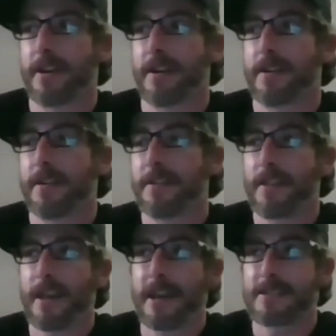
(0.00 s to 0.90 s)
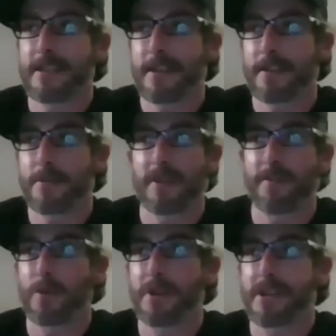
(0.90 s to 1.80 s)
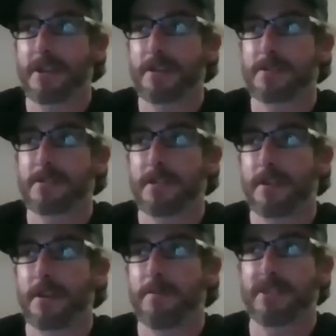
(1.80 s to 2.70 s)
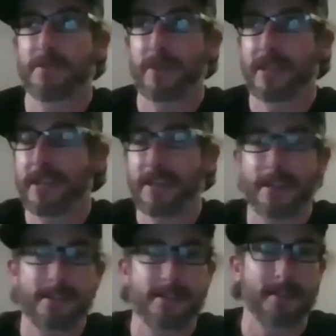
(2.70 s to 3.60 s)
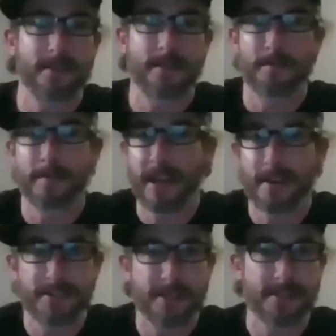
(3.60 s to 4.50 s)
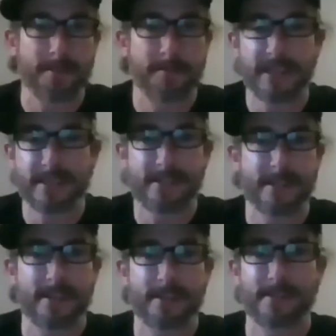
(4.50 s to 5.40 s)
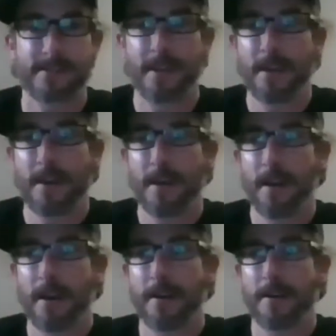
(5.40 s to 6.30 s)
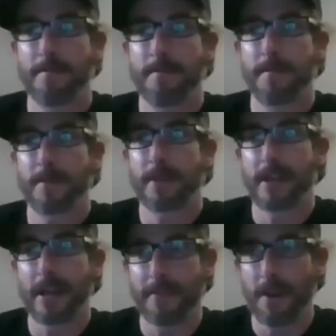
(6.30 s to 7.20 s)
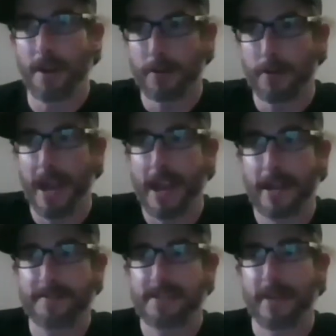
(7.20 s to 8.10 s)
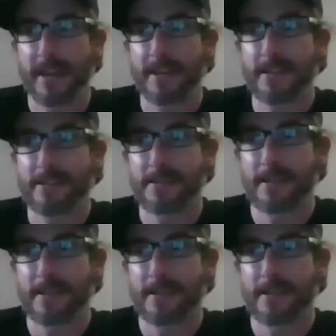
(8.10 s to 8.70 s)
in the last like 3 or 4 years, you know, between kids and marriages and businesses, kind of our creative space